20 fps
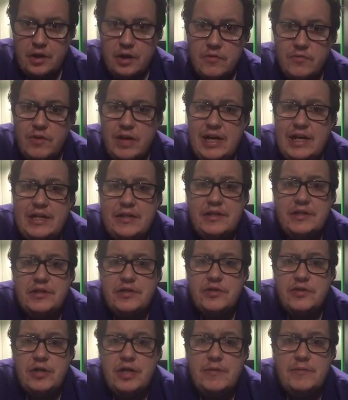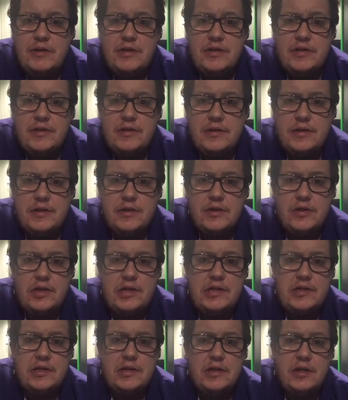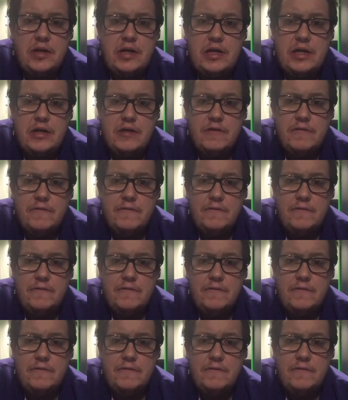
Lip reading: Really, this stream is designed to kind of,